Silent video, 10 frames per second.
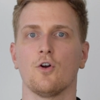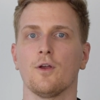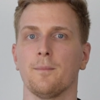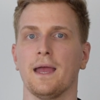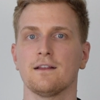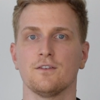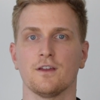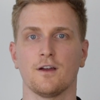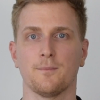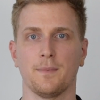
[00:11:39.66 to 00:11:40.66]
Going back to the
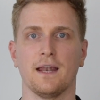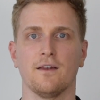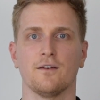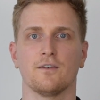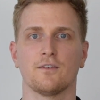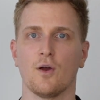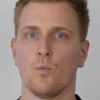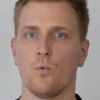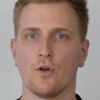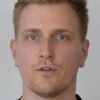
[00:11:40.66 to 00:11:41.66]
competitors,
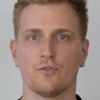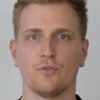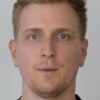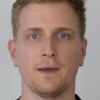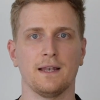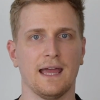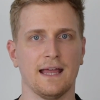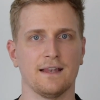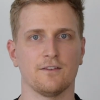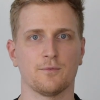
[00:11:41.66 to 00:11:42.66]
WordStream and
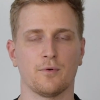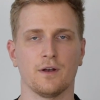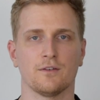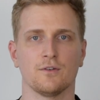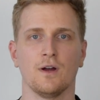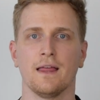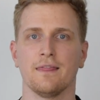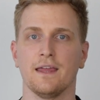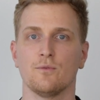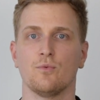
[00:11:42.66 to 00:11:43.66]
AdEspresso,
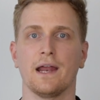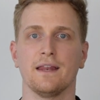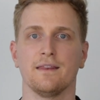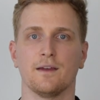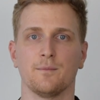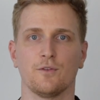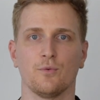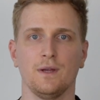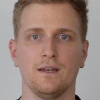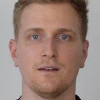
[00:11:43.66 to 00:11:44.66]
they are right in there
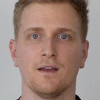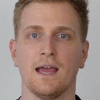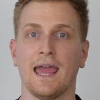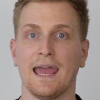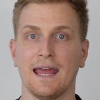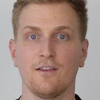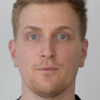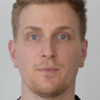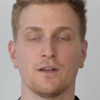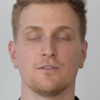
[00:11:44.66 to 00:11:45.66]
between.
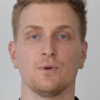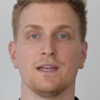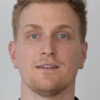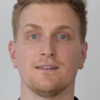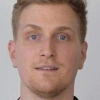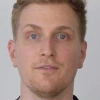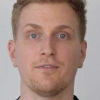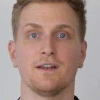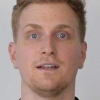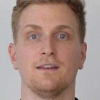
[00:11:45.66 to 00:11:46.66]
AdEspresso is
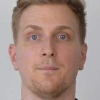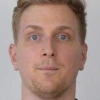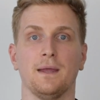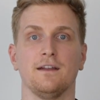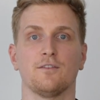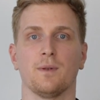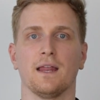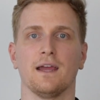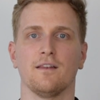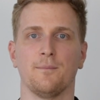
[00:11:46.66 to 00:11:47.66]
definitely the biggest
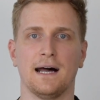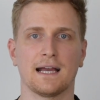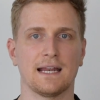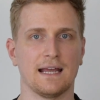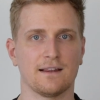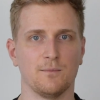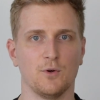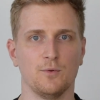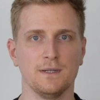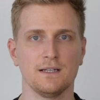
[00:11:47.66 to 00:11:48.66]
player in the market at the
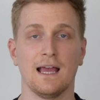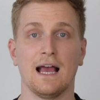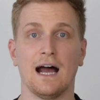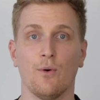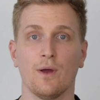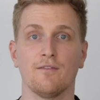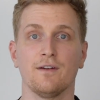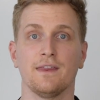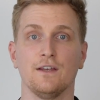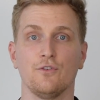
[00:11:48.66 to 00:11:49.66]
moment
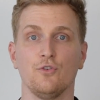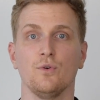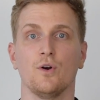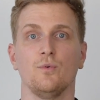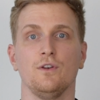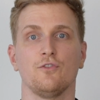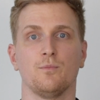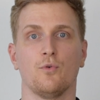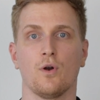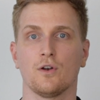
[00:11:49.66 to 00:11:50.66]
However, they do only
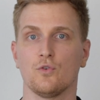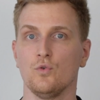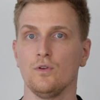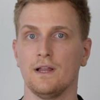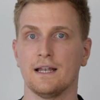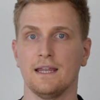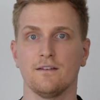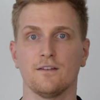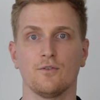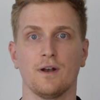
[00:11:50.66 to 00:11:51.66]
support Google and
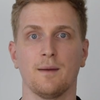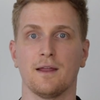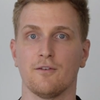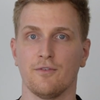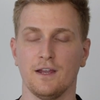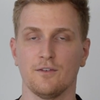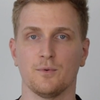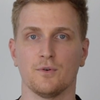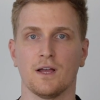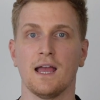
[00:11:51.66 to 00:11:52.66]
Instagram and
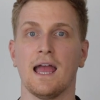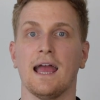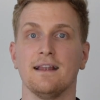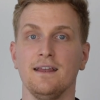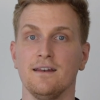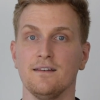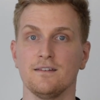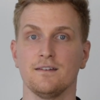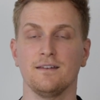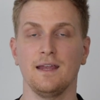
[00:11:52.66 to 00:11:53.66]
Facebook. And it is
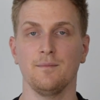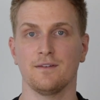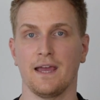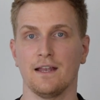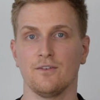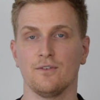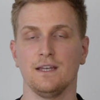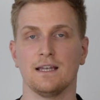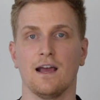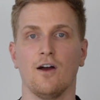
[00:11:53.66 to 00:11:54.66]
the same as
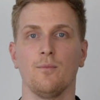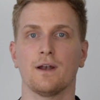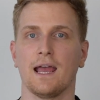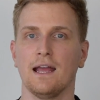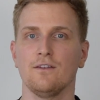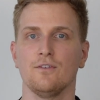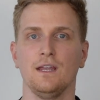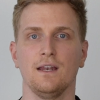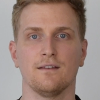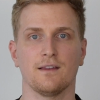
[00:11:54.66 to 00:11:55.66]
AdYouNeed now, but
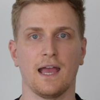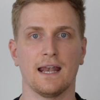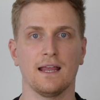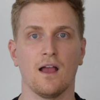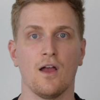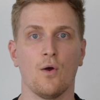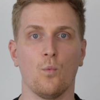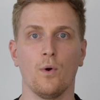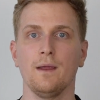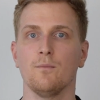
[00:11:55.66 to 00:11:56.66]
AdYouNeed is adding
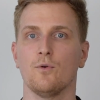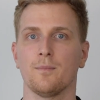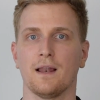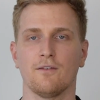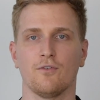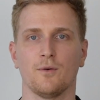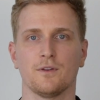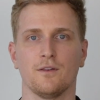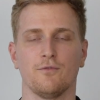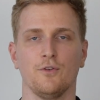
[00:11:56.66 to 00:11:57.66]
way more
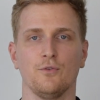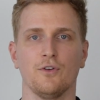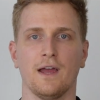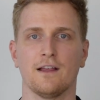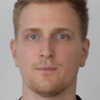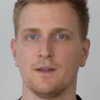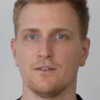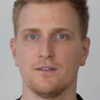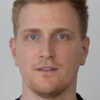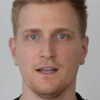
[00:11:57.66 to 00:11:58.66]
platforms in the future, as
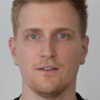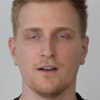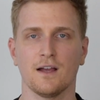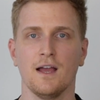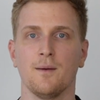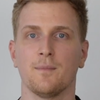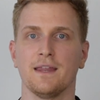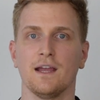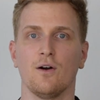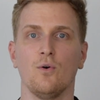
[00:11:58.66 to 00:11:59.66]
mentioned TikTok, but
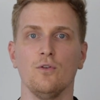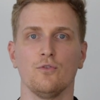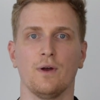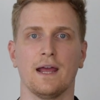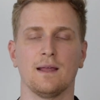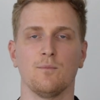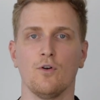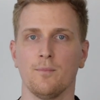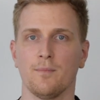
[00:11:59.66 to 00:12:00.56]
they are also adding more